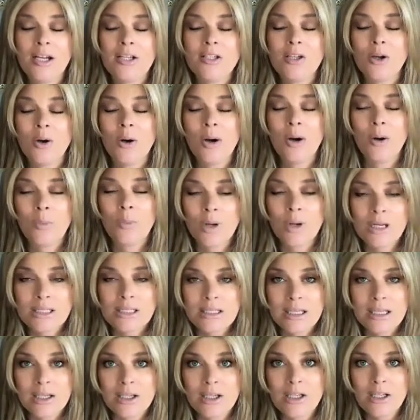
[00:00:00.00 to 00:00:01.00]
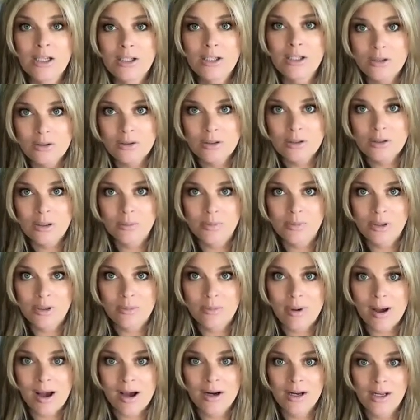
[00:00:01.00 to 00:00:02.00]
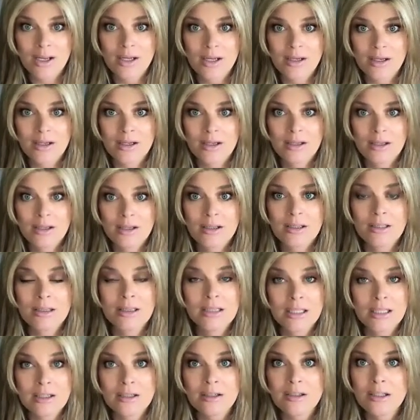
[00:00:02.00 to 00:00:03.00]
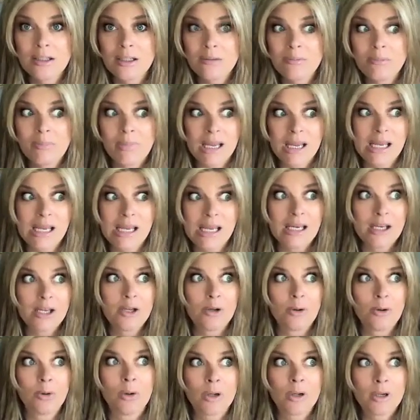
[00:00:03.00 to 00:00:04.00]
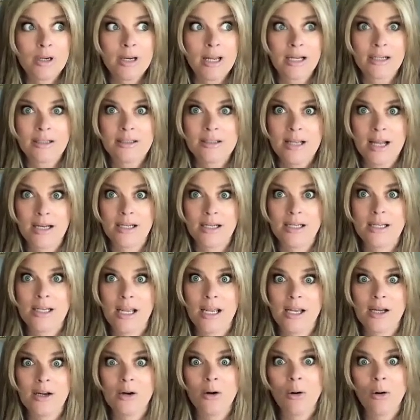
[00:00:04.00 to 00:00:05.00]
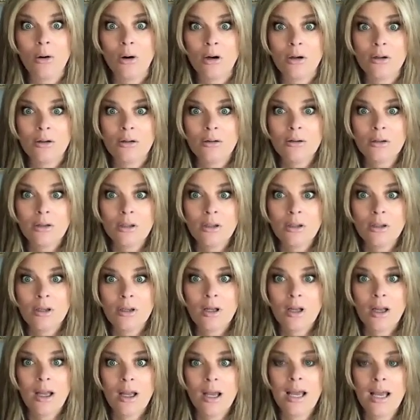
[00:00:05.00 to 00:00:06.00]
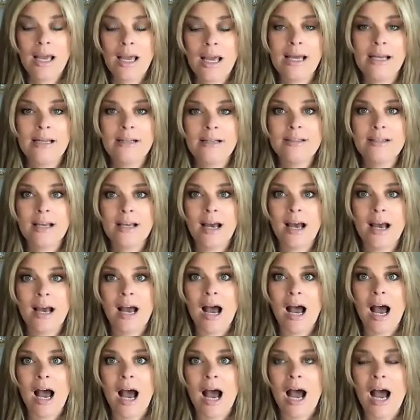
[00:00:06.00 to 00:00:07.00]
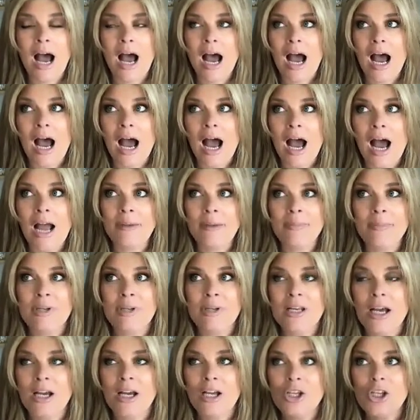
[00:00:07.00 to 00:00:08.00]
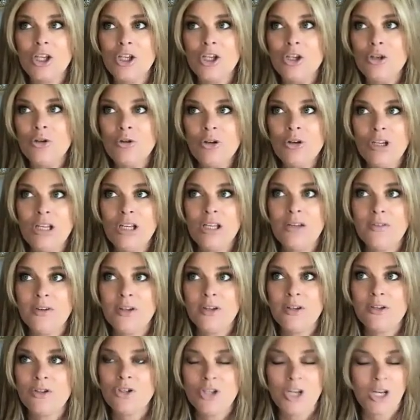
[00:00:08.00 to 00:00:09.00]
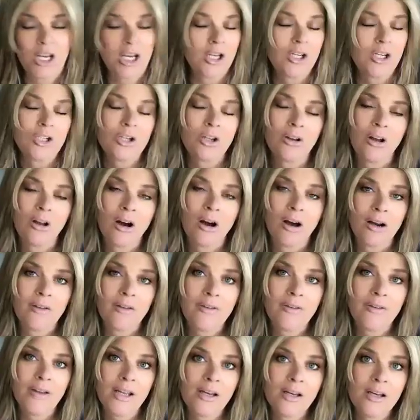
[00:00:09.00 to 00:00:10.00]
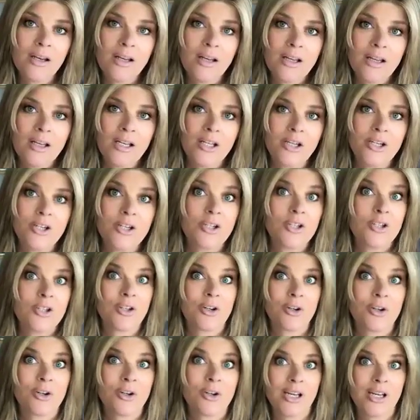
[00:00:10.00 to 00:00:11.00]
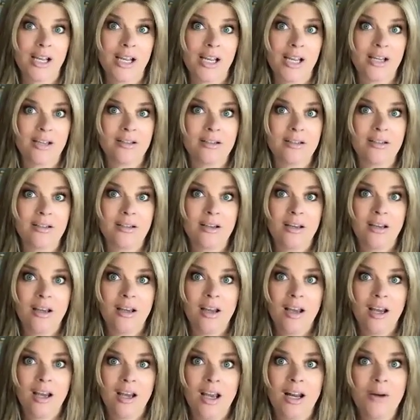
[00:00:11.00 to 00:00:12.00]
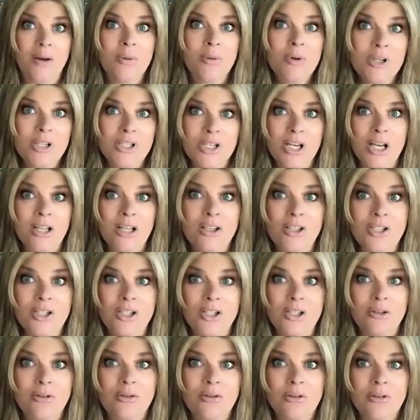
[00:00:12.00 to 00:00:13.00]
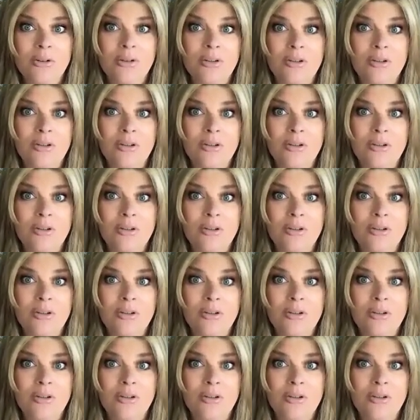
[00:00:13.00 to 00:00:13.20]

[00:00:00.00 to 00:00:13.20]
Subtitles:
And so I want to tell you to do something about it. Literally make it your next 90-day goal. And I mean, you could even change a lot of it in just 30 days. And I want to challenge you.